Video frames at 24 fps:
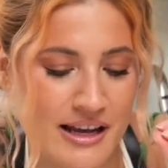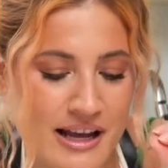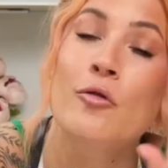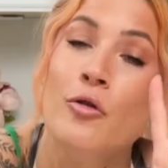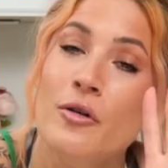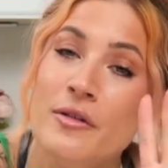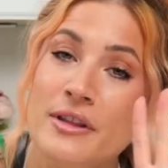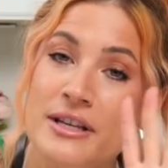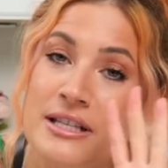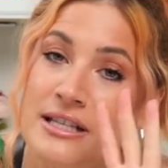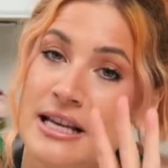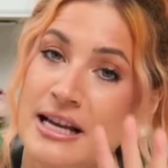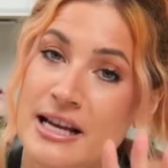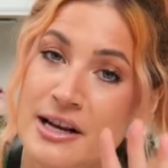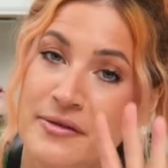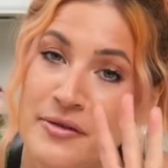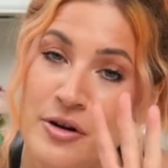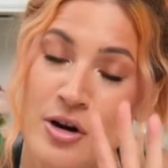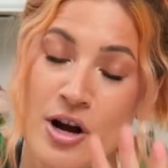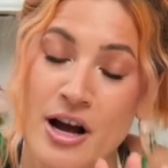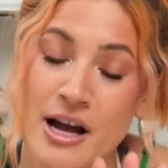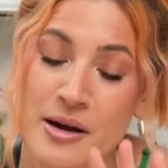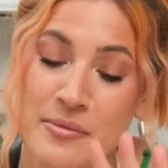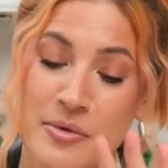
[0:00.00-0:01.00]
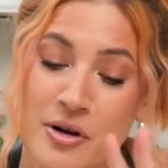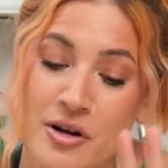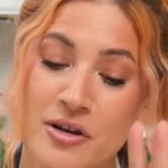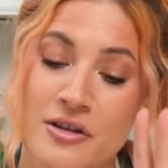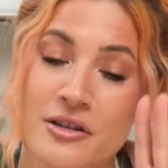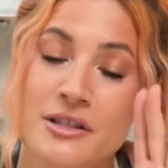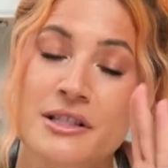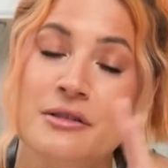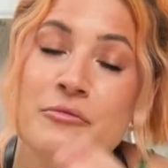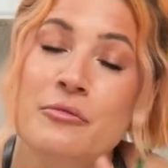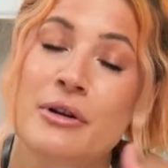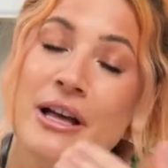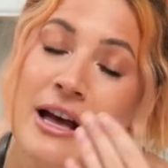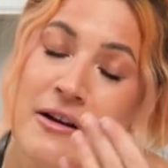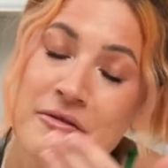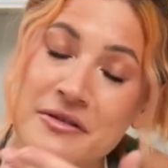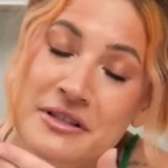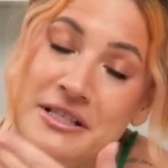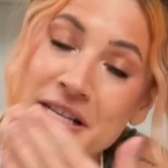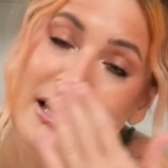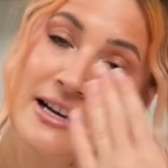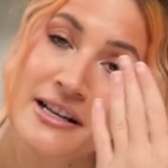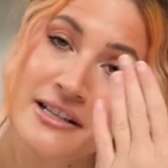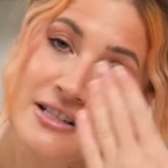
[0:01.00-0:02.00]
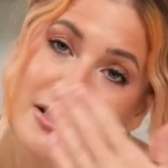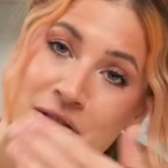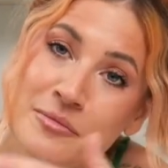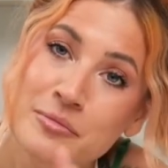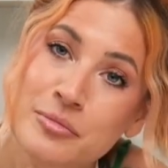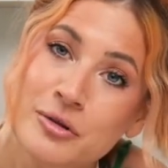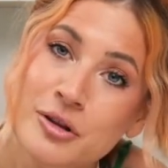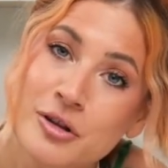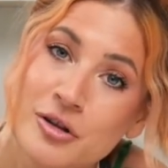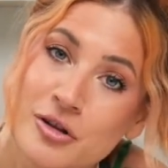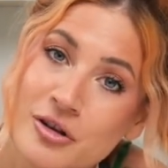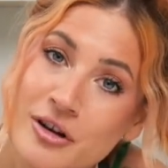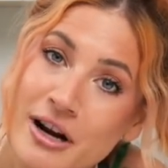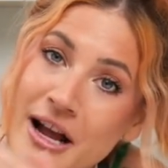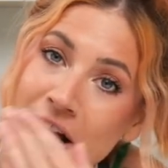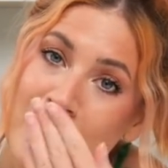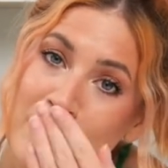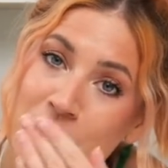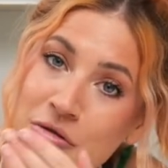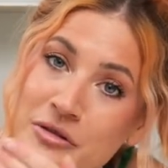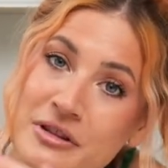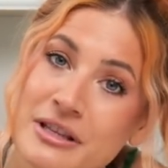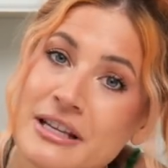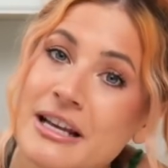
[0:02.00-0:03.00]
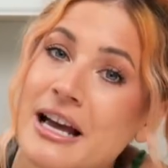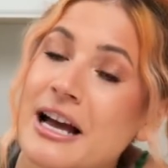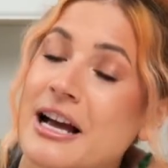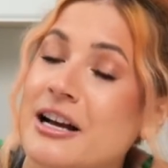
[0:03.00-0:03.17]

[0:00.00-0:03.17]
For the sake of your eyeballs, we have decided to blur out the